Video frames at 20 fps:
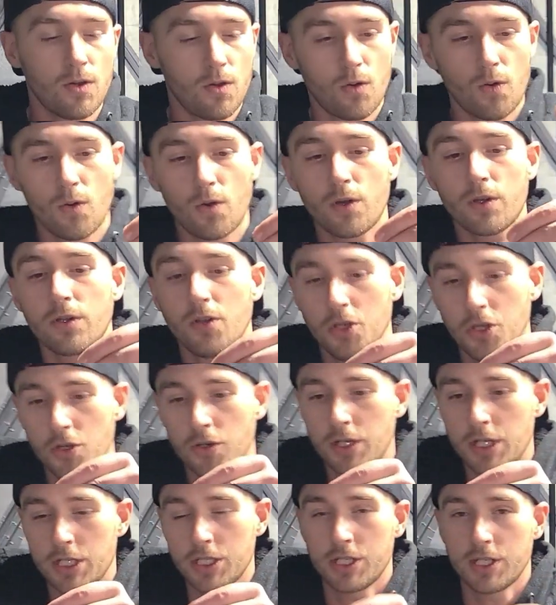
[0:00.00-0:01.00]
Or you
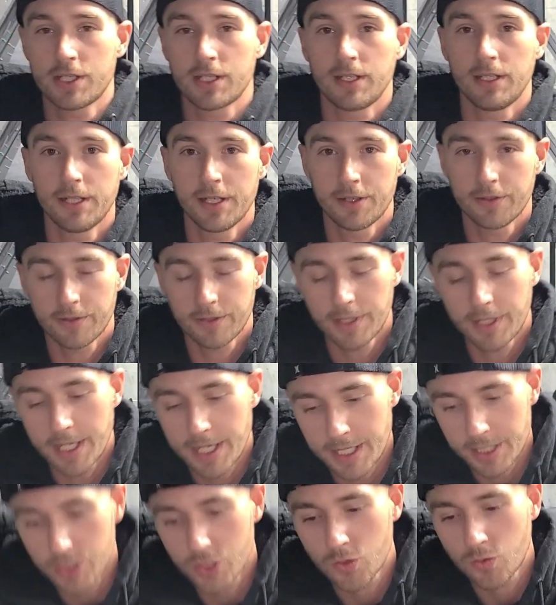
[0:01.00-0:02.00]
can just
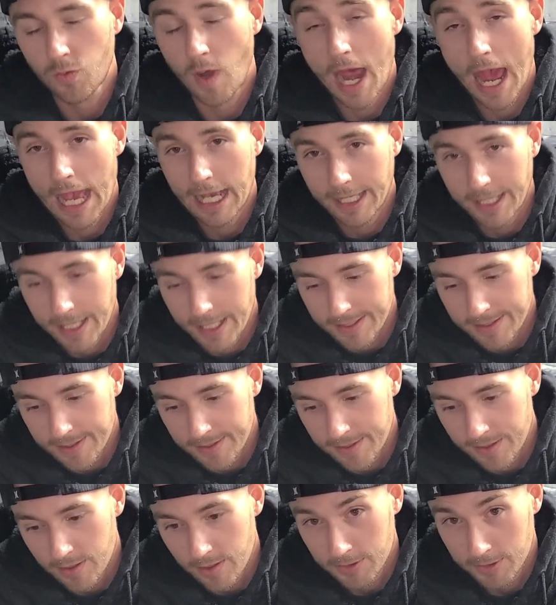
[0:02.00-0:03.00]
literally drag it
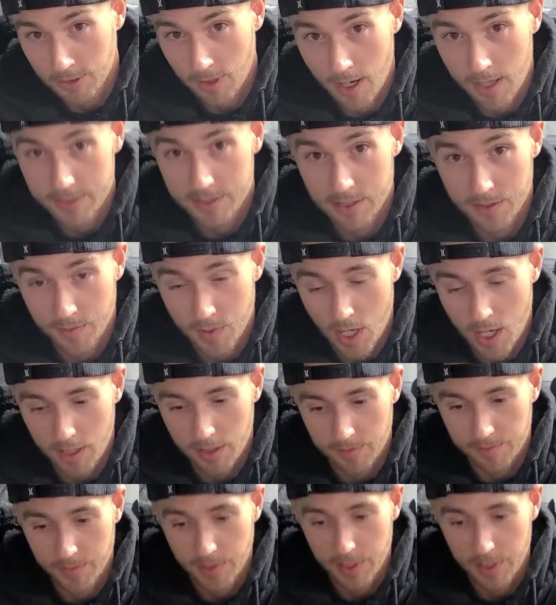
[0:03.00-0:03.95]
across the bottom,